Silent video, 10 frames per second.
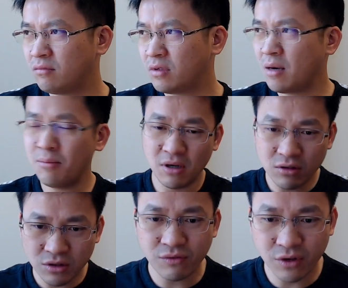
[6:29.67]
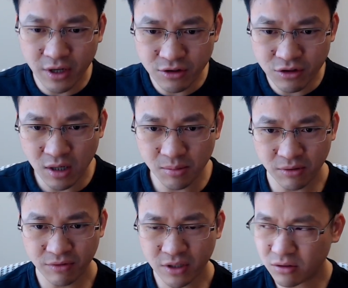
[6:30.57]
can be also for HR
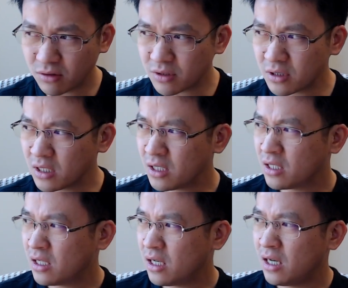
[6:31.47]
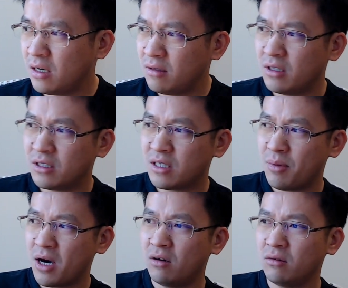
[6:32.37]
professionals. And it's
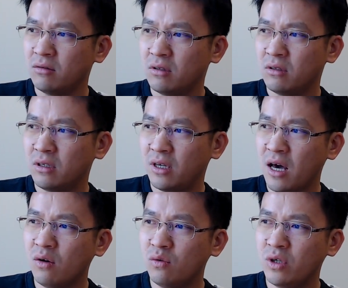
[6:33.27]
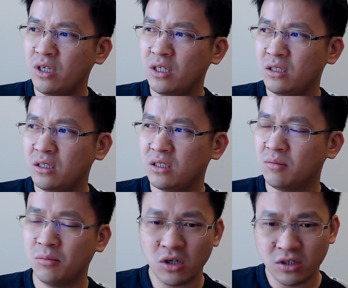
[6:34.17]
about now we
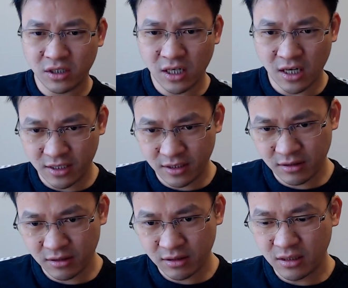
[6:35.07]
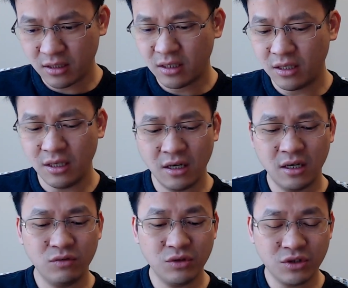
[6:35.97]
democratize
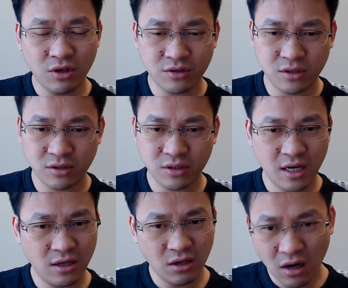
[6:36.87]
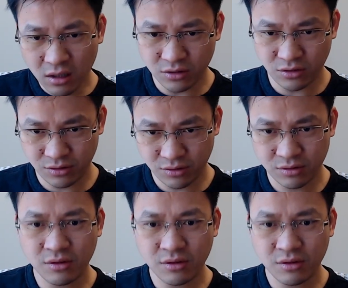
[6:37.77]
the resources and knowledge